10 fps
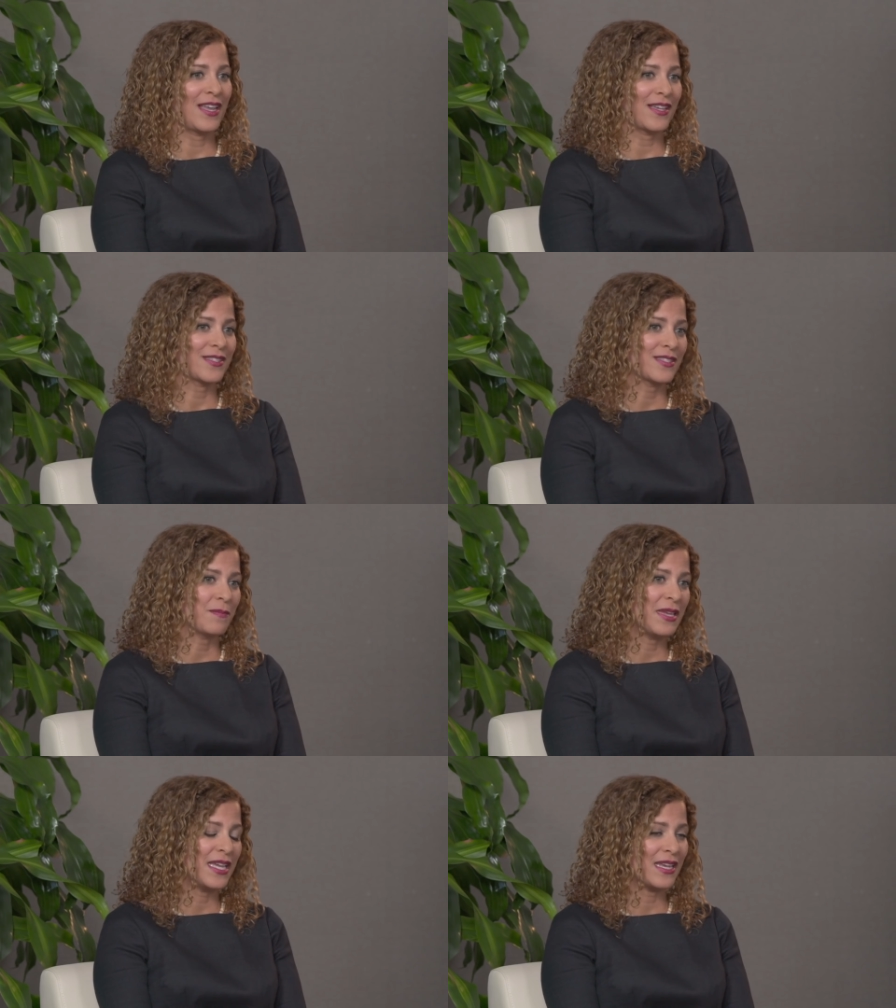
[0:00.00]
"The
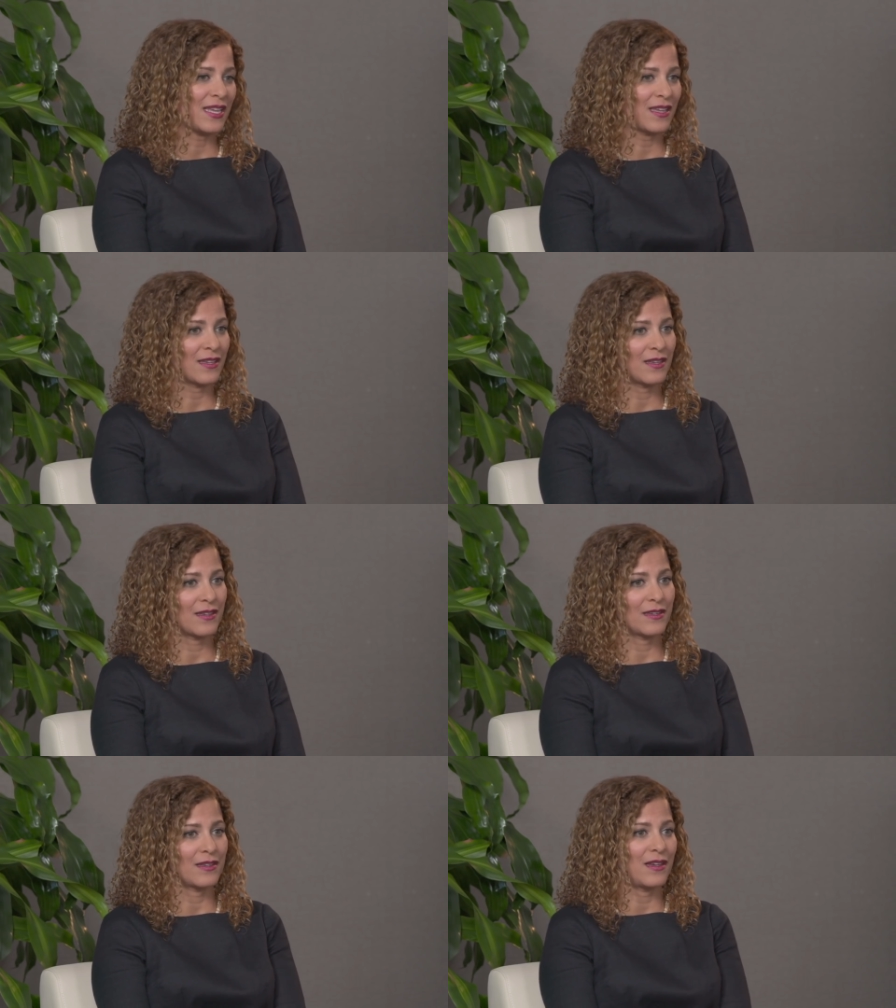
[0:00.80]
next meeting,
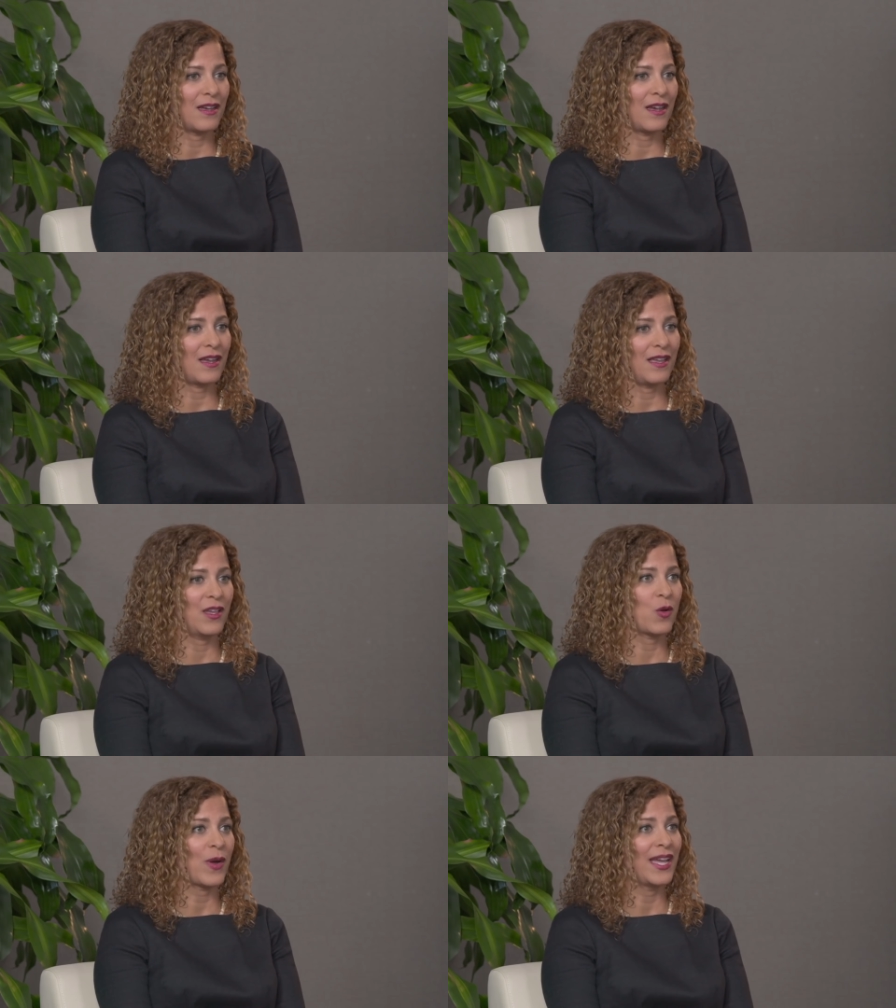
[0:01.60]

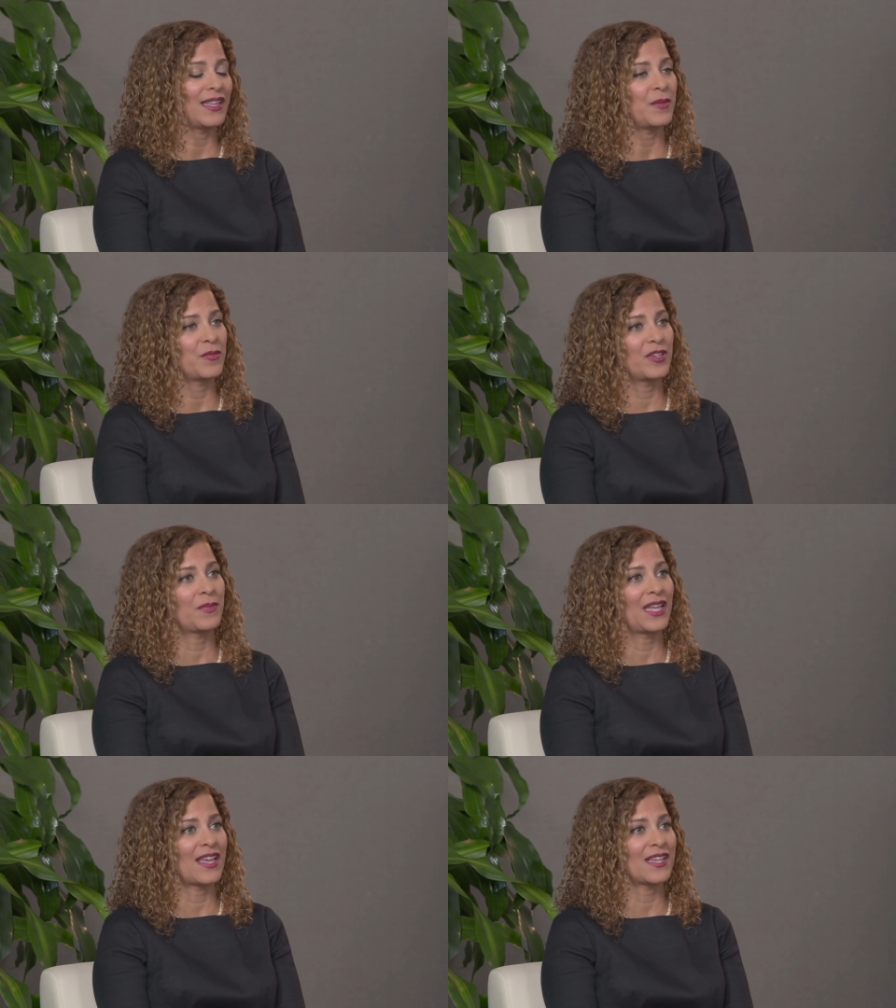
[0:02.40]
I quietly
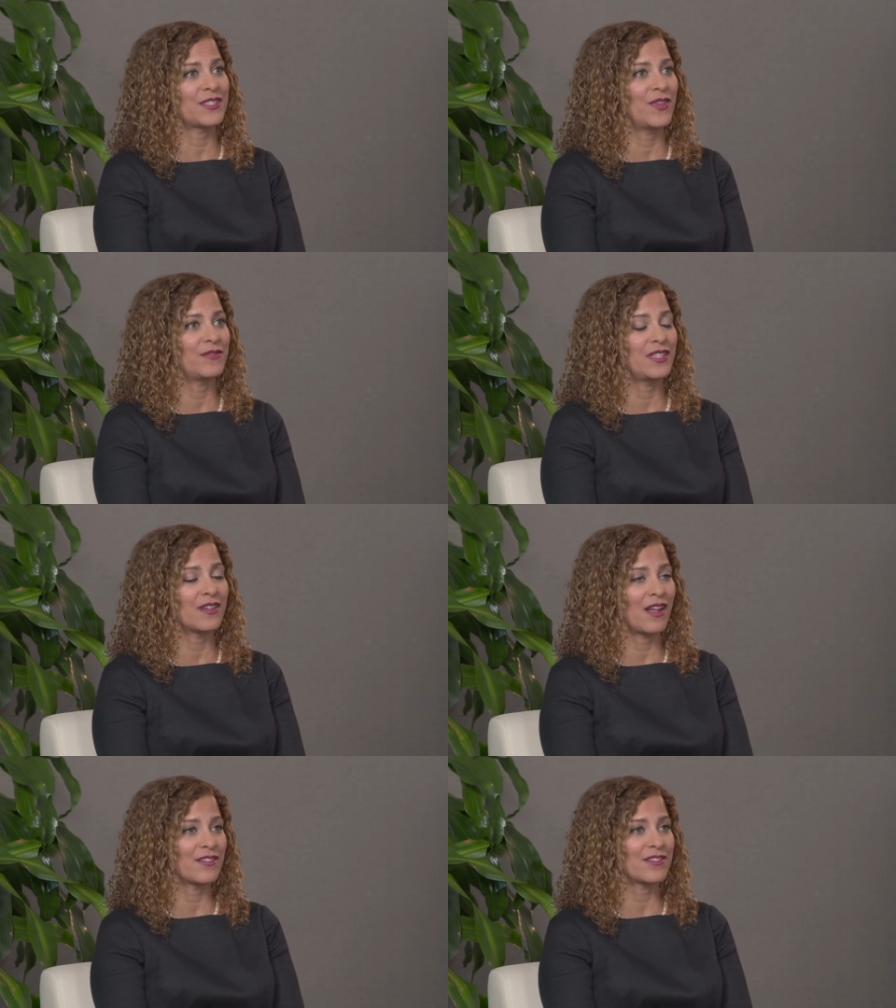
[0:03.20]
put my last
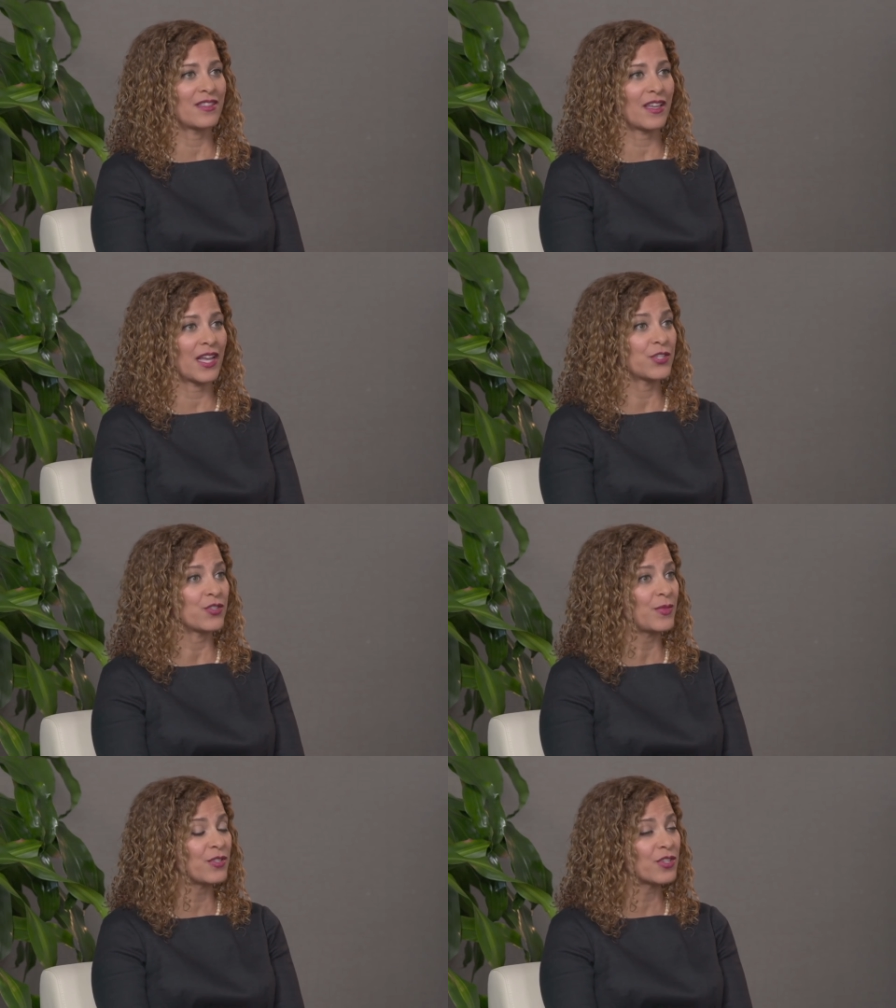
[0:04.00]
$50 in the
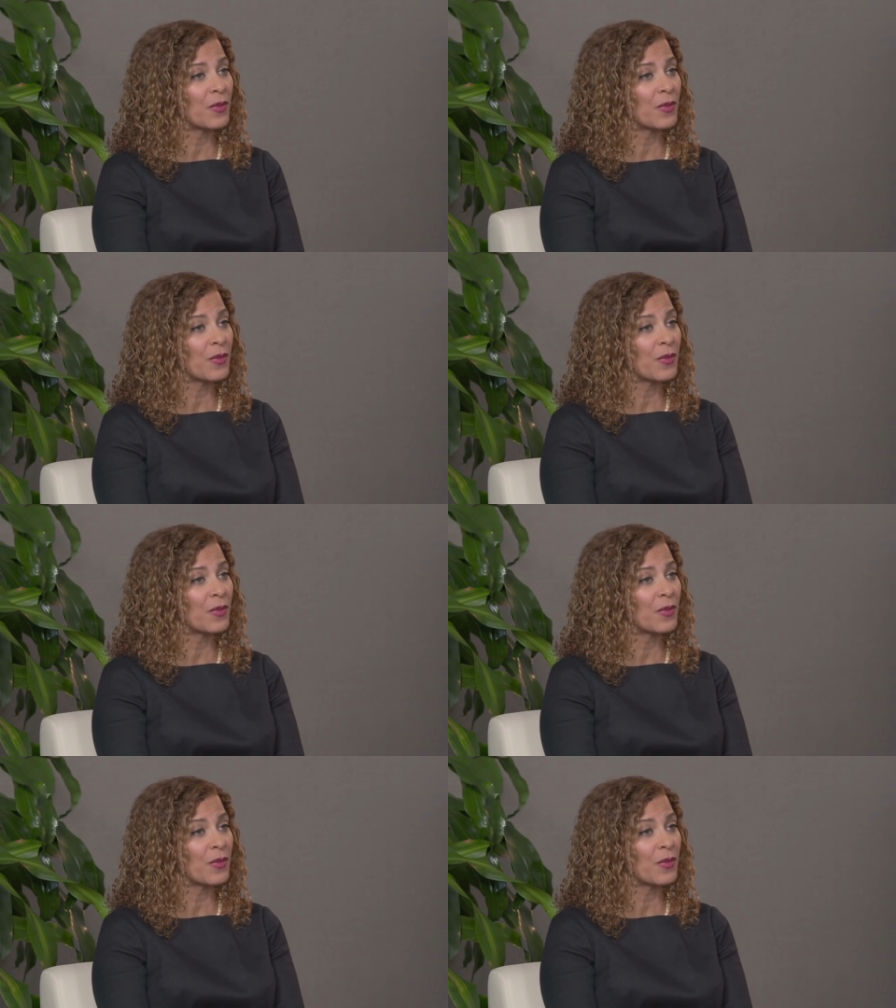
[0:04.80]
contribution